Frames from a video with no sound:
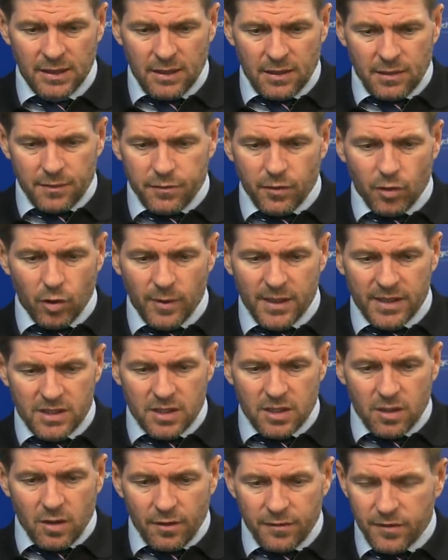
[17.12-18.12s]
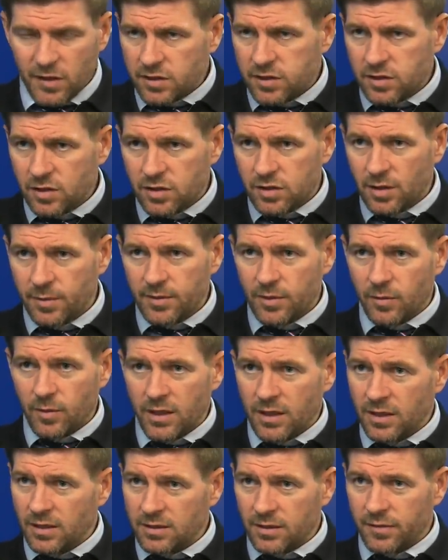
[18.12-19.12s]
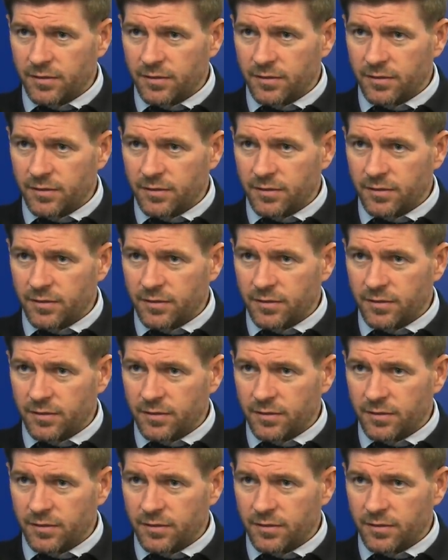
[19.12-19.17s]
4 weeks ago I felt on top of the world,